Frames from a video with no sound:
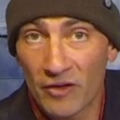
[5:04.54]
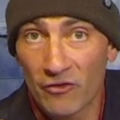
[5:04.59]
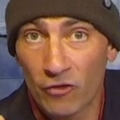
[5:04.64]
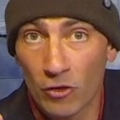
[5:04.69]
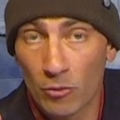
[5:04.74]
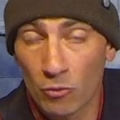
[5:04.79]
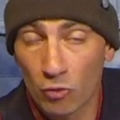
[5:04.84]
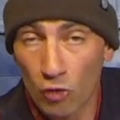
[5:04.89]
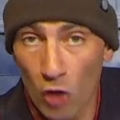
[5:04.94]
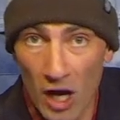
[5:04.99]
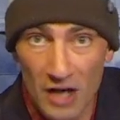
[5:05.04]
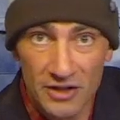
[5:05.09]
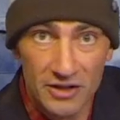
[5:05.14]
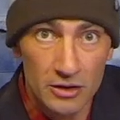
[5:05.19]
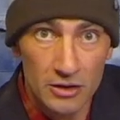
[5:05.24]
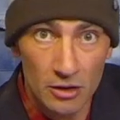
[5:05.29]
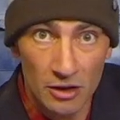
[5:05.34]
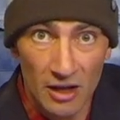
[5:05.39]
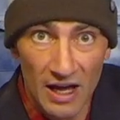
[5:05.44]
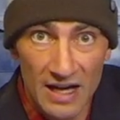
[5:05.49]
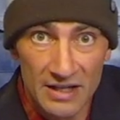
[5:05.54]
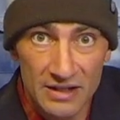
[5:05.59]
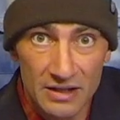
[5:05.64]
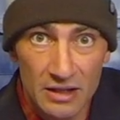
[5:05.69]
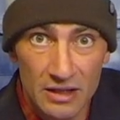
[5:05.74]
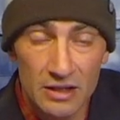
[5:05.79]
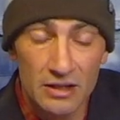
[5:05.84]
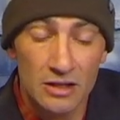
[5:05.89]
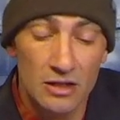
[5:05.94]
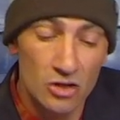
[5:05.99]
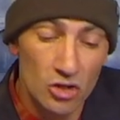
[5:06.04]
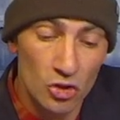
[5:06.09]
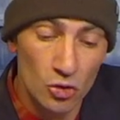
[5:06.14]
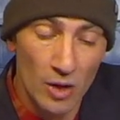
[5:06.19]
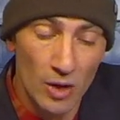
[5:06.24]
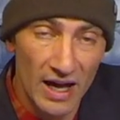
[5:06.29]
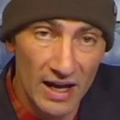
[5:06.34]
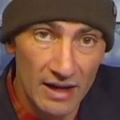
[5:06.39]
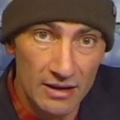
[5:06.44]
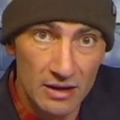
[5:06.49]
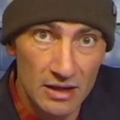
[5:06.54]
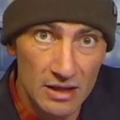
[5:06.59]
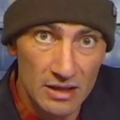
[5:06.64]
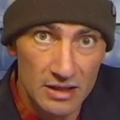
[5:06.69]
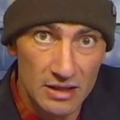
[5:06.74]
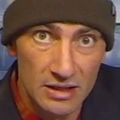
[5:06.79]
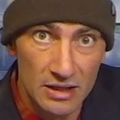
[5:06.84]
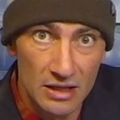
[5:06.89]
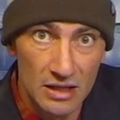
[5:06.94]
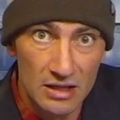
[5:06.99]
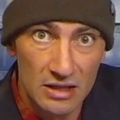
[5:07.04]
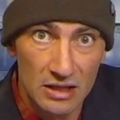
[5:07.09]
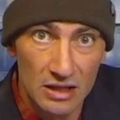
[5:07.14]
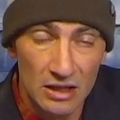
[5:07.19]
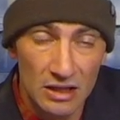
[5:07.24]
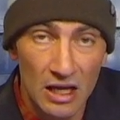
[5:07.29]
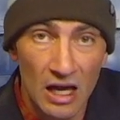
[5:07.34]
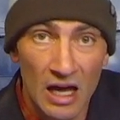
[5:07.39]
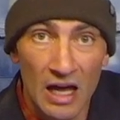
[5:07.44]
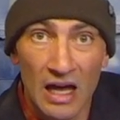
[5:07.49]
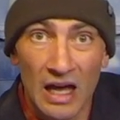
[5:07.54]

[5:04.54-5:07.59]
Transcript: from Rosington last season to Head this season.